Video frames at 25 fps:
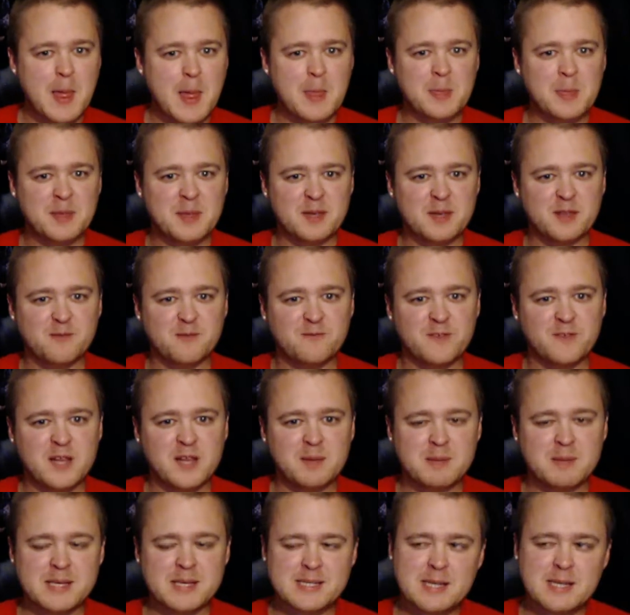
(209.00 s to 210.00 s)
in the, the
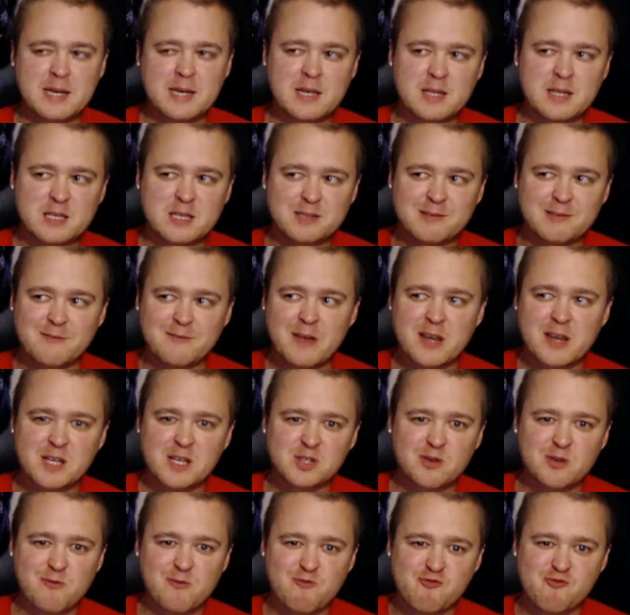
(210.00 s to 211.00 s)
film is done in this very
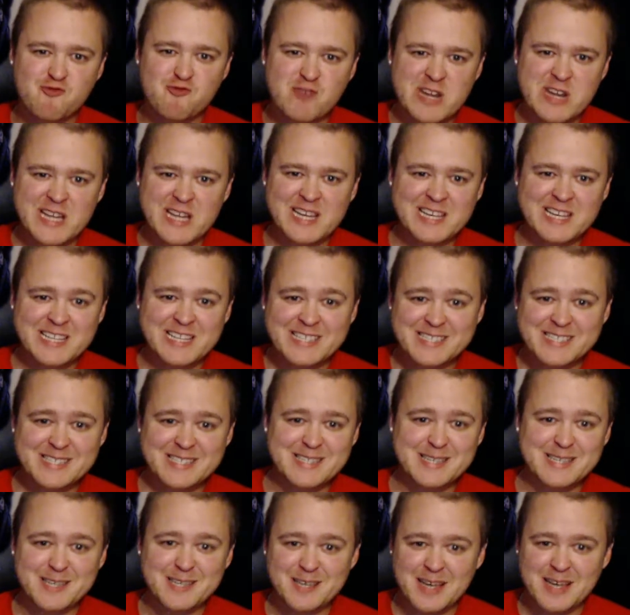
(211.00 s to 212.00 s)
sort of
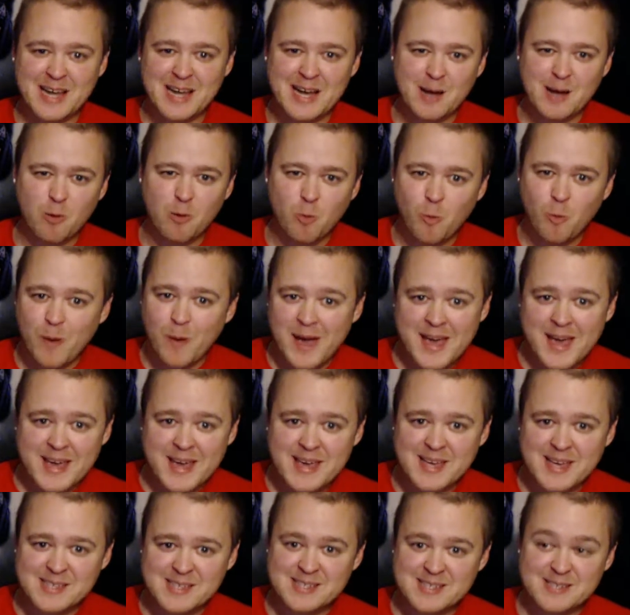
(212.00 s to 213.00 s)
realistic uh,
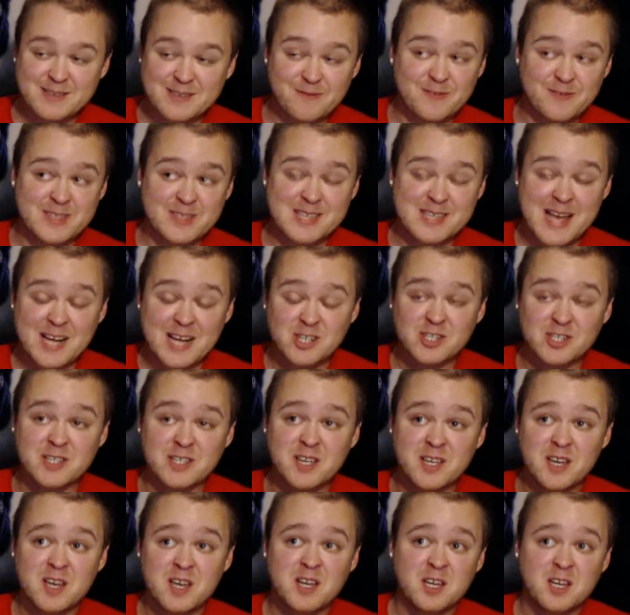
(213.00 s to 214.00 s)
way, as if it's
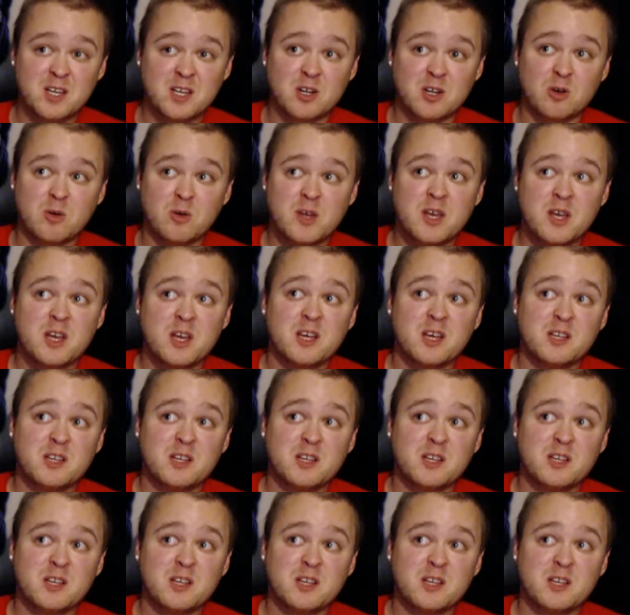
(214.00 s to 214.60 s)
actually, you know,